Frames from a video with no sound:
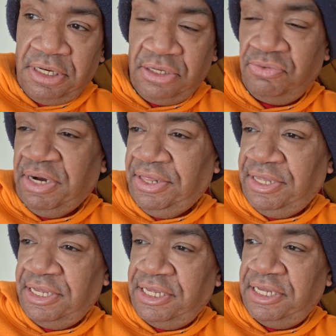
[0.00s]
Now, do I
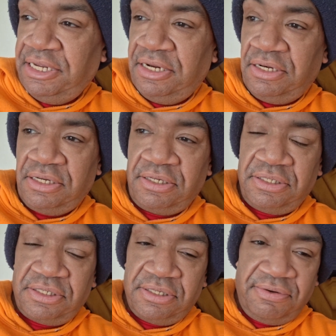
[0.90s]
think he
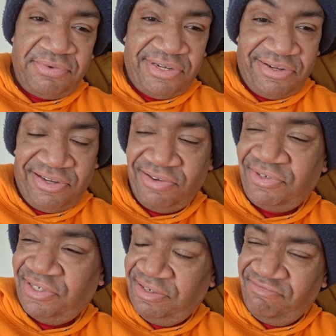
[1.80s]
done stuff,
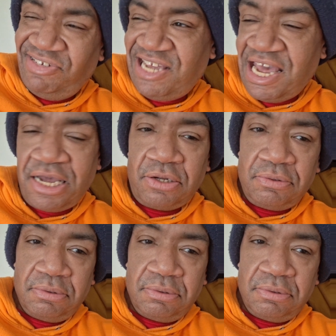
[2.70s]
guilty of stuff? Yeah.